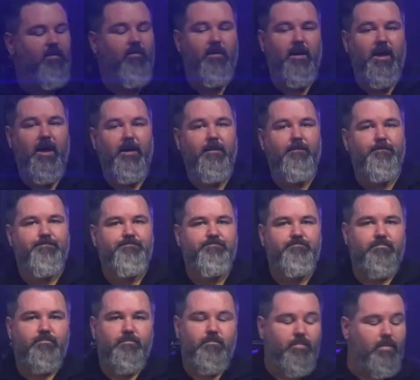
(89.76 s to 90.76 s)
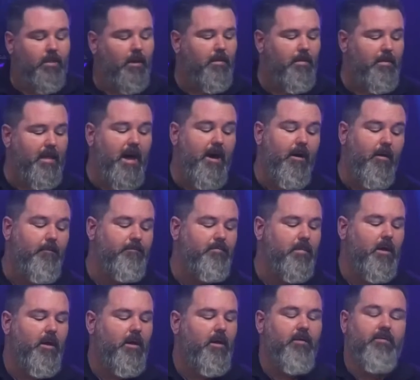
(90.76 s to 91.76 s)
to create. Now,
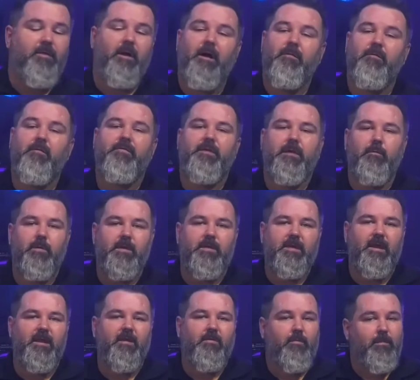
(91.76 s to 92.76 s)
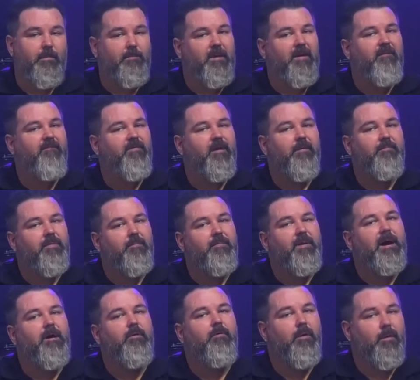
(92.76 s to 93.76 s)
the other thing we did is we beefed up the
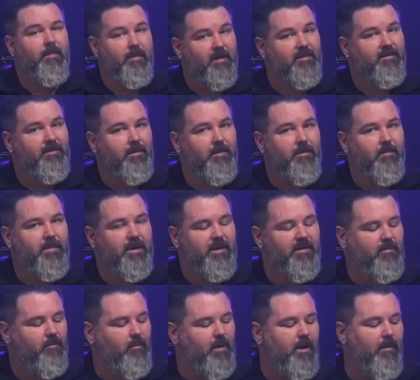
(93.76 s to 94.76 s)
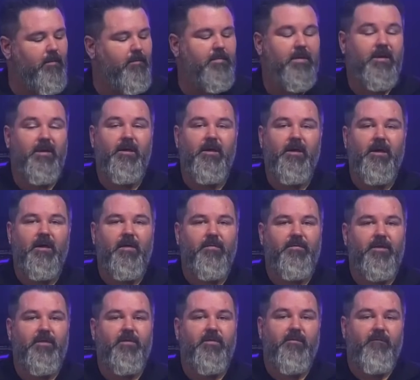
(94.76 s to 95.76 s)
power on this a little bit as well.
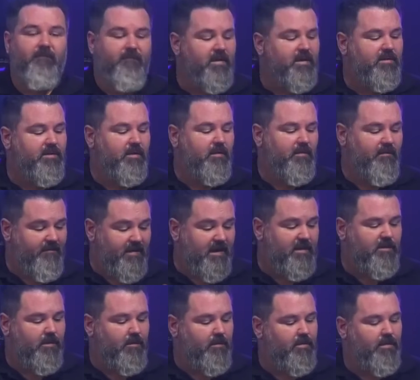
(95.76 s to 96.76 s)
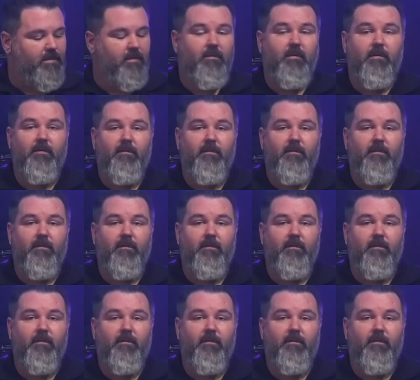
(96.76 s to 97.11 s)
This features